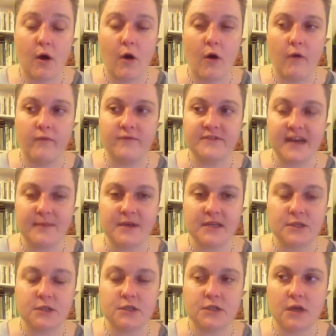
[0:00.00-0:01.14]
of
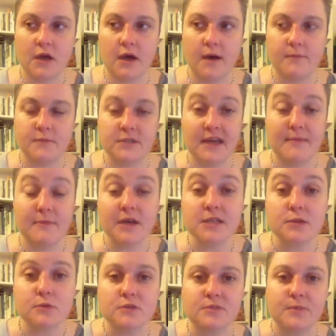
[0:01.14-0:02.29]
damage to their
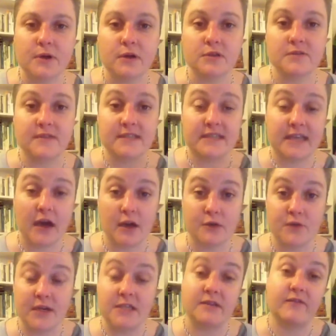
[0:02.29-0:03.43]
muscles because of the
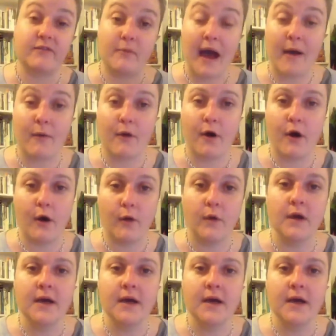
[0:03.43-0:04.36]
dehydration from alcohol,